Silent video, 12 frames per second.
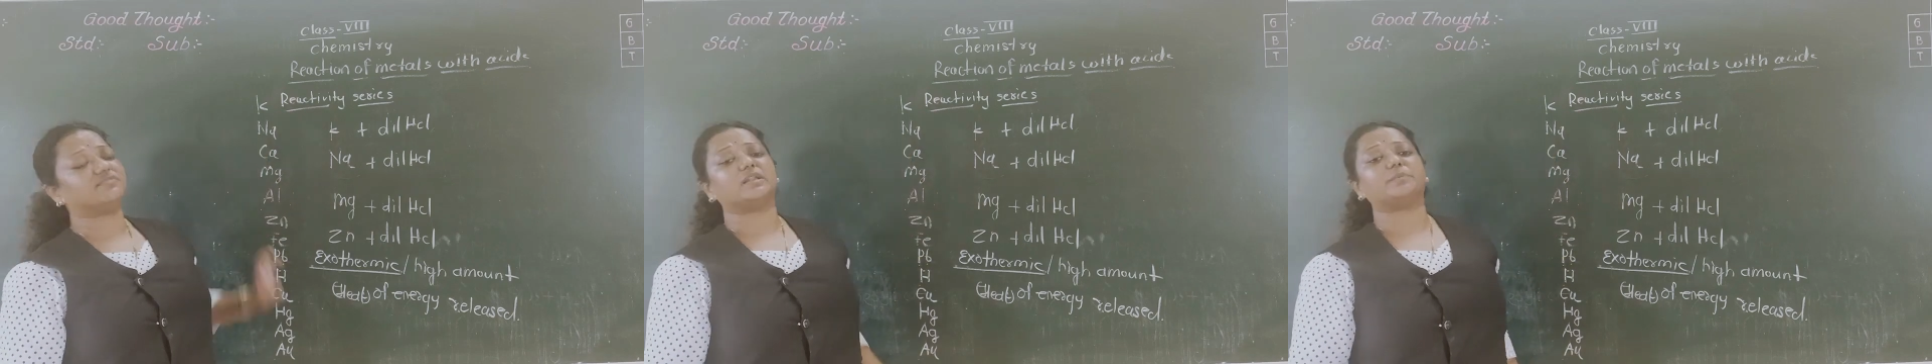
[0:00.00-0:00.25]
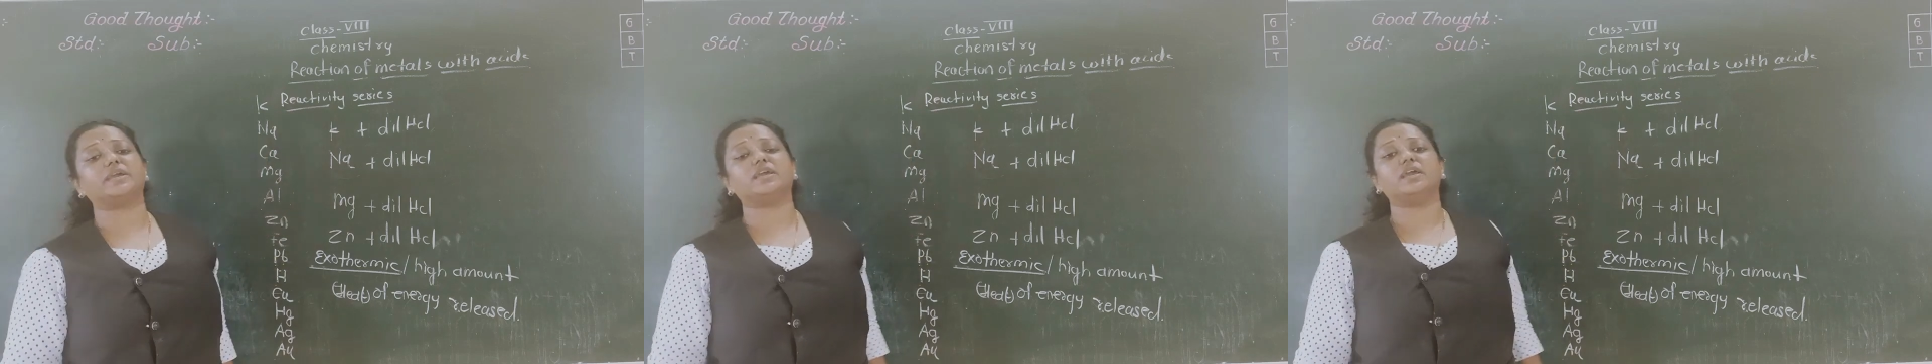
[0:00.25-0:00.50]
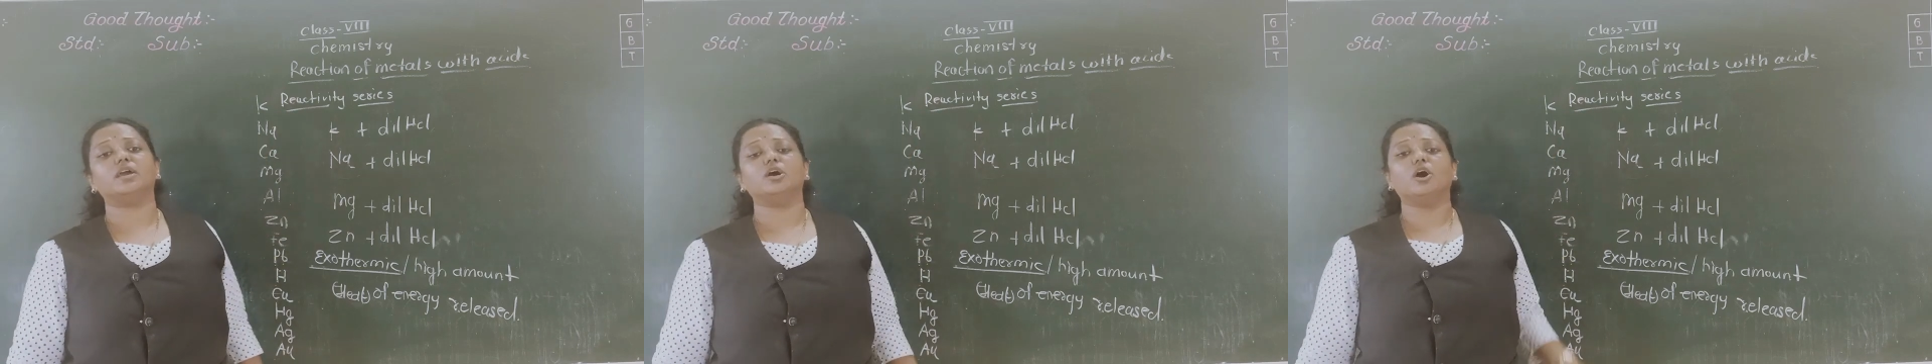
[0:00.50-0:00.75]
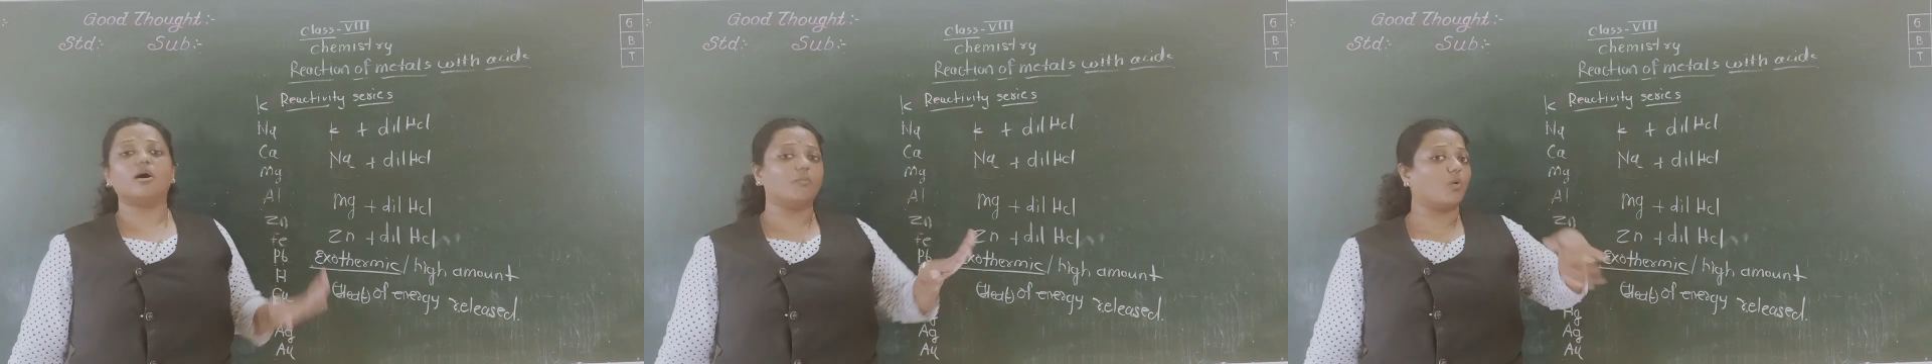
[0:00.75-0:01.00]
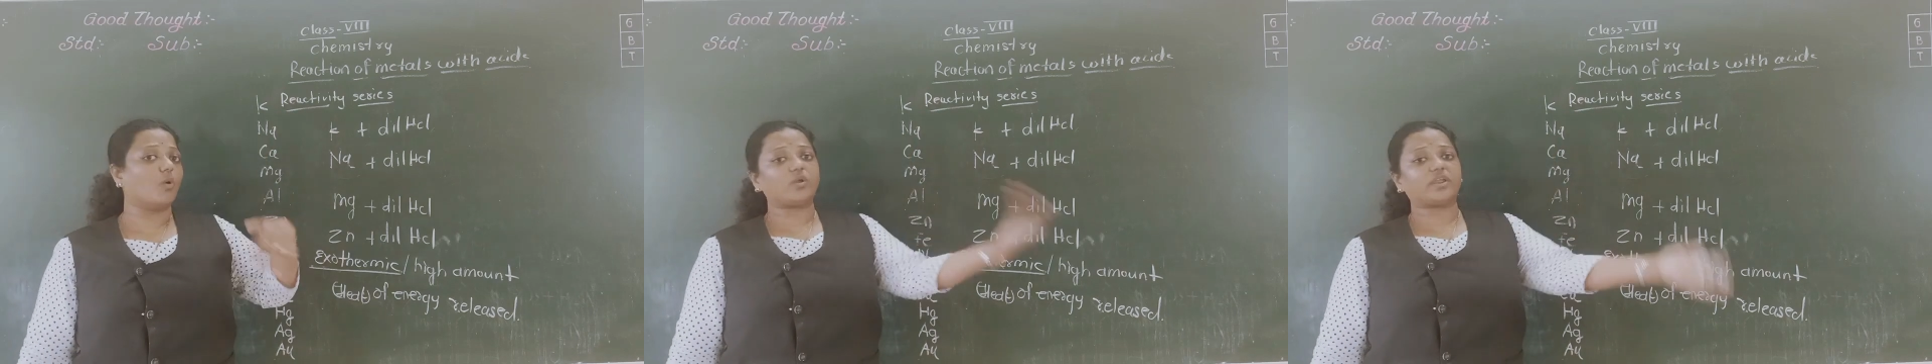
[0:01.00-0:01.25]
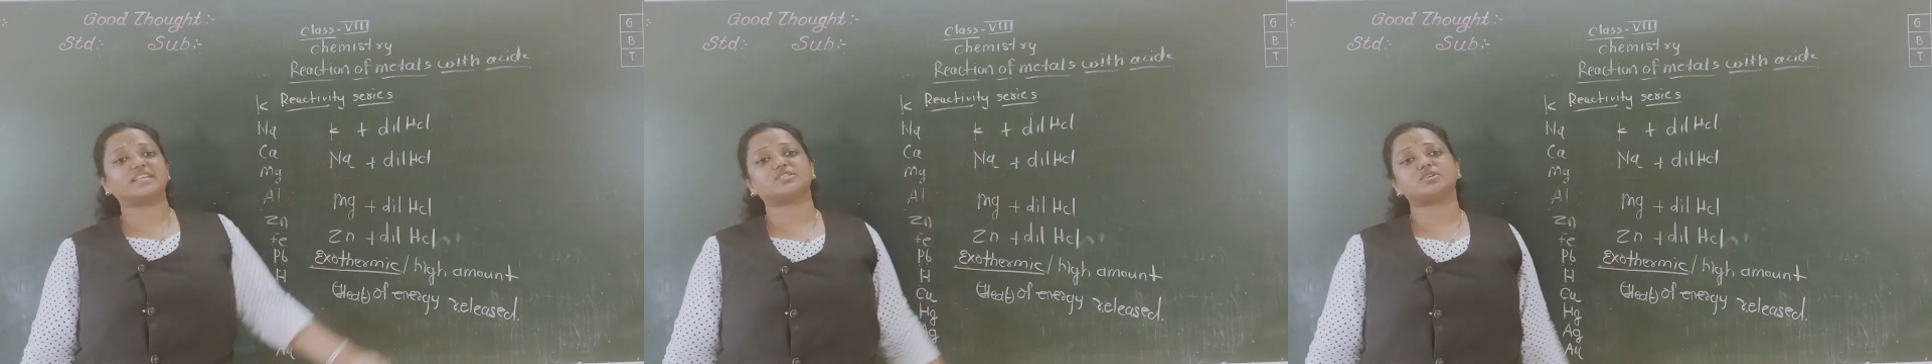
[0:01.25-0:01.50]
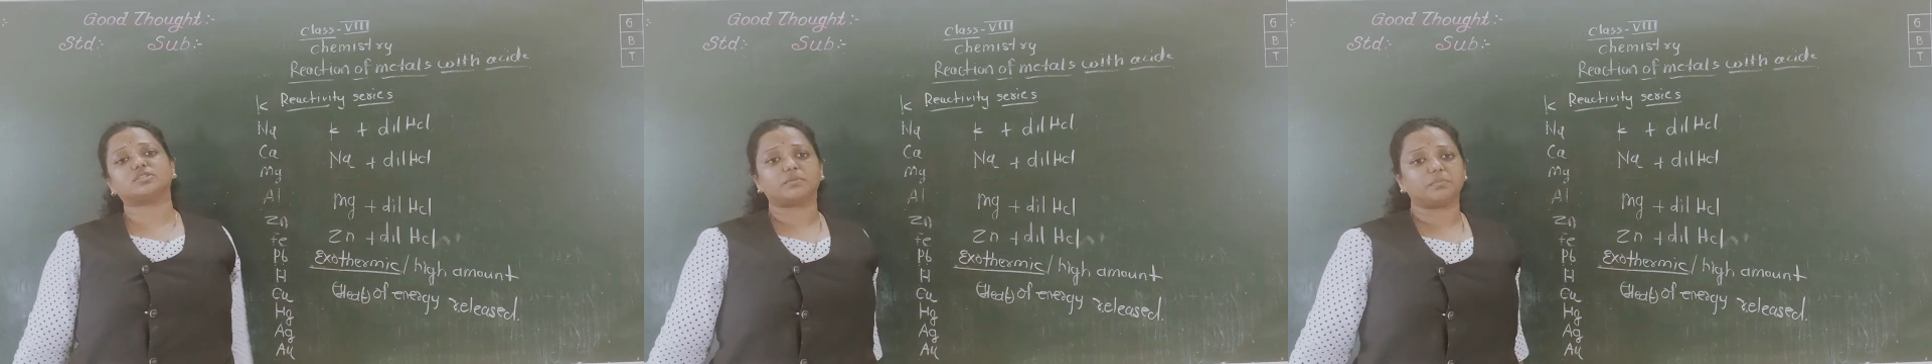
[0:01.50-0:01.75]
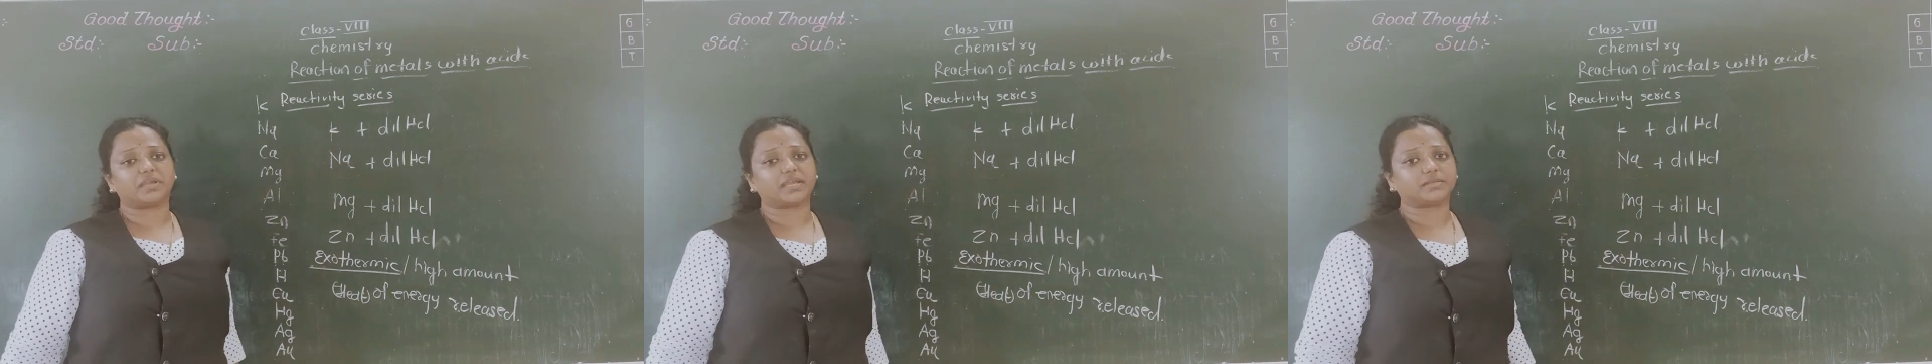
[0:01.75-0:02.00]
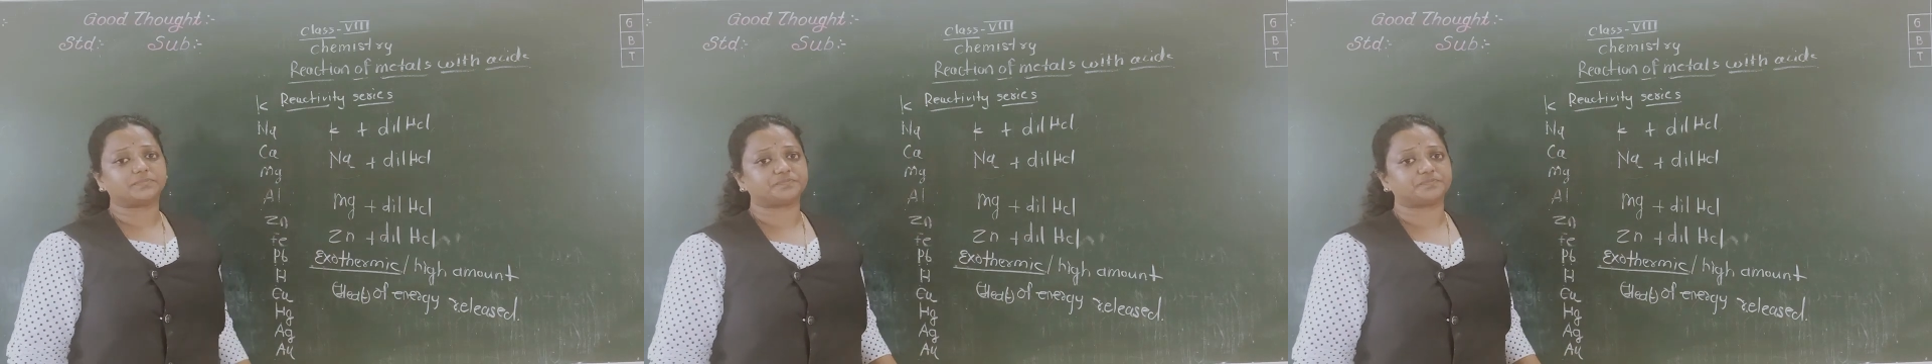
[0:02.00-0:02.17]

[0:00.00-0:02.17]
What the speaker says: will be more exothermic?